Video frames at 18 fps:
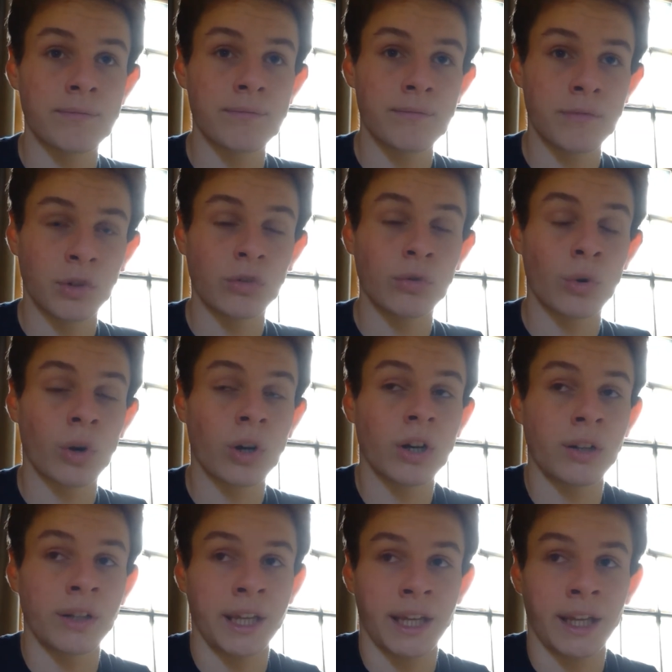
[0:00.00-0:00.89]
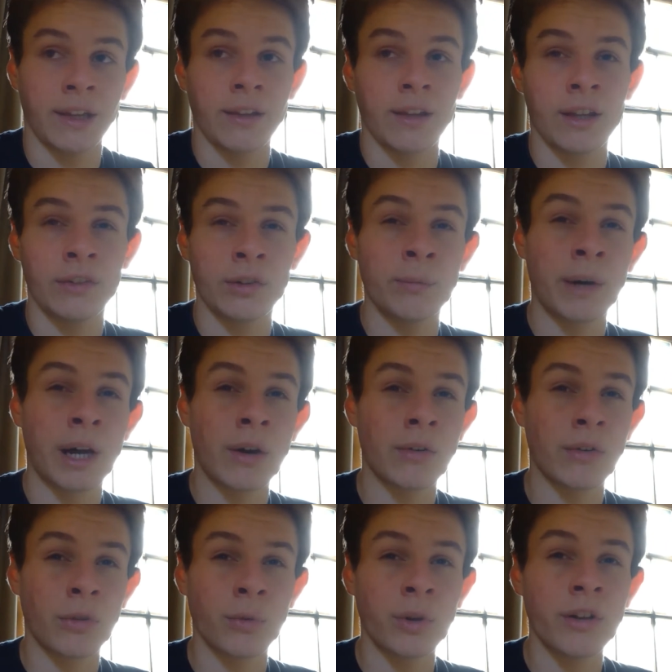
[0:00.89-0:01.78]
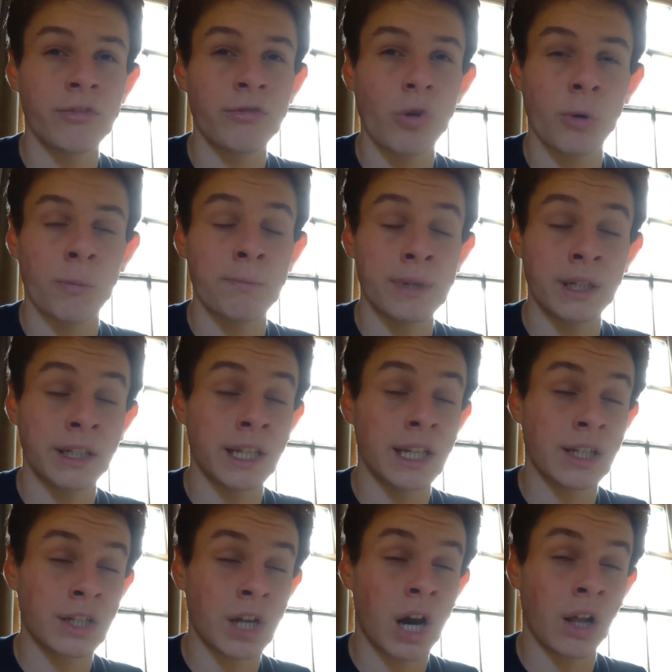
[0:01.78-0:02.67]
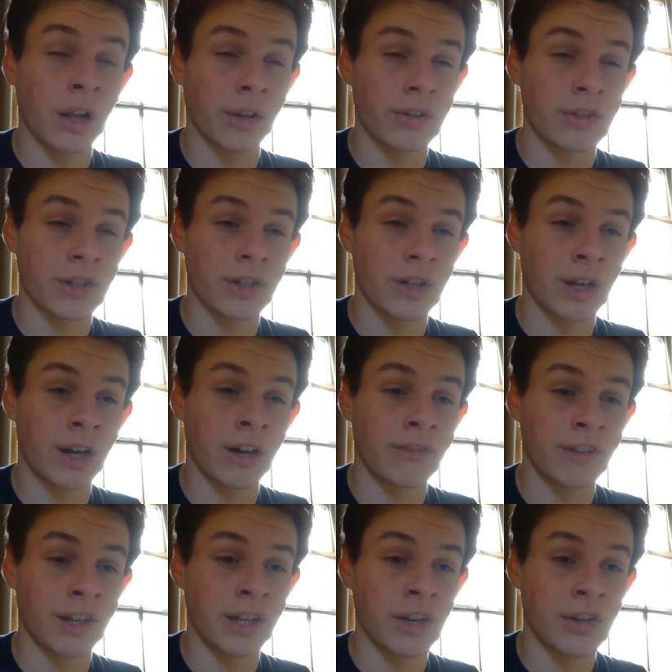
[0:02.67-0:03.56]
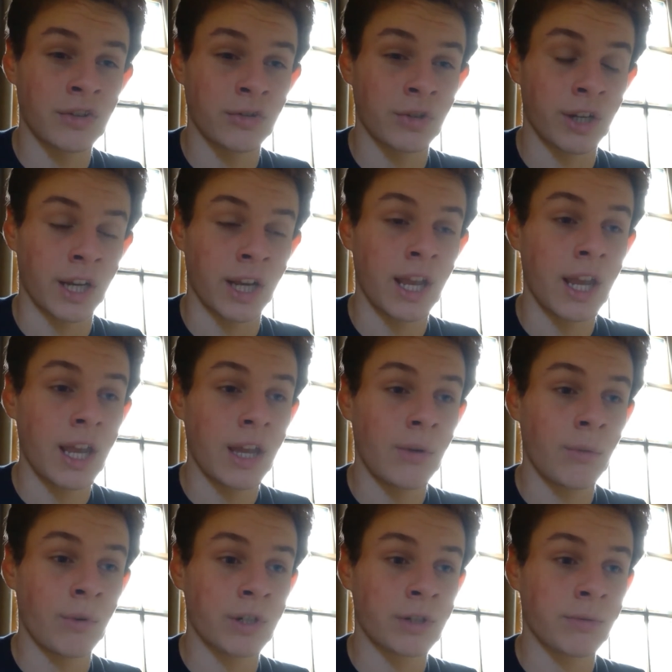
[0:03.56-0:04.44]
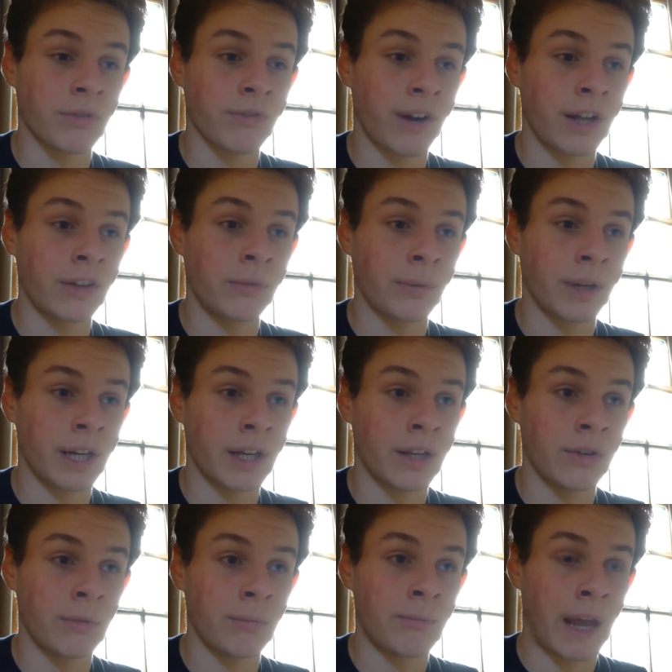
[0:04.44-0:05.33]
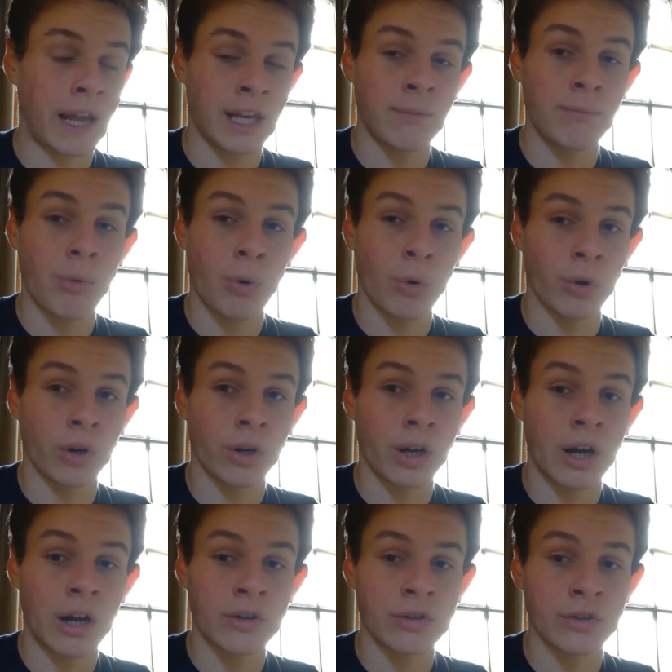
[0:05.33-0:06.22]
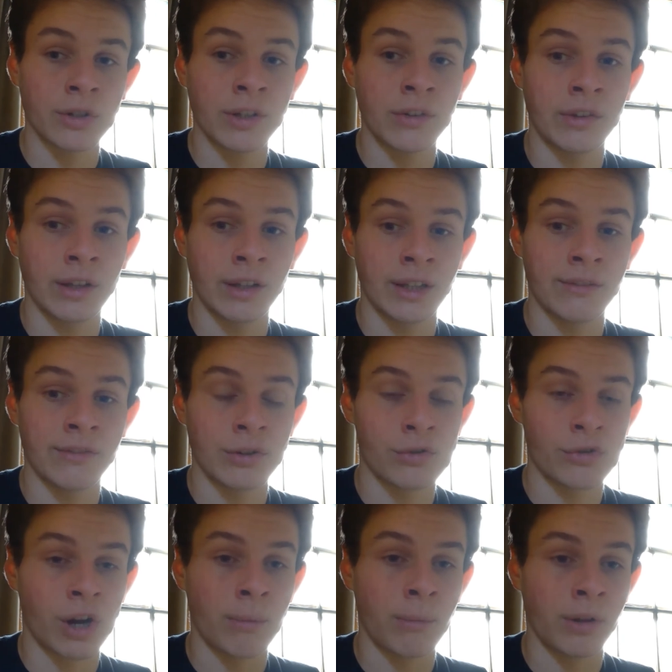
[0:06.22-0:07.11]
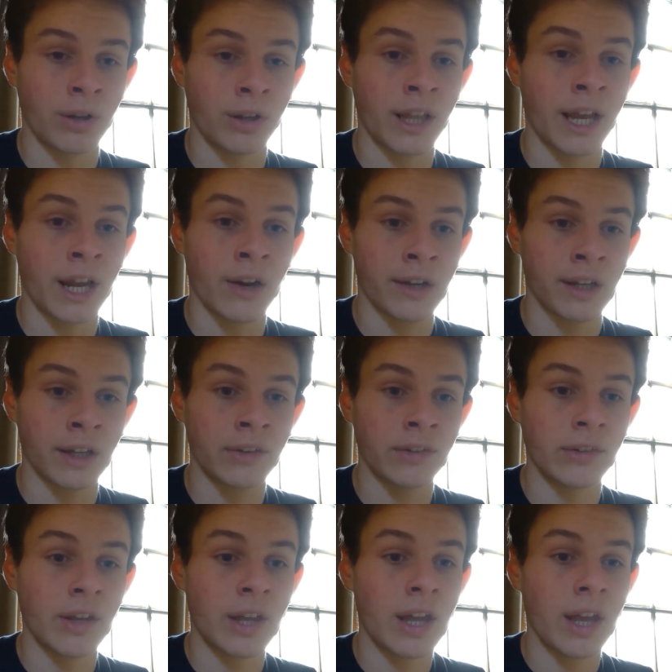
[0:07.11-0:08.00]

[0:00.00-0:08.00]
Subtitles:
snorkeling is about $3 to $4 billion of industry, which provides money to many poor countries that live in tropical areas,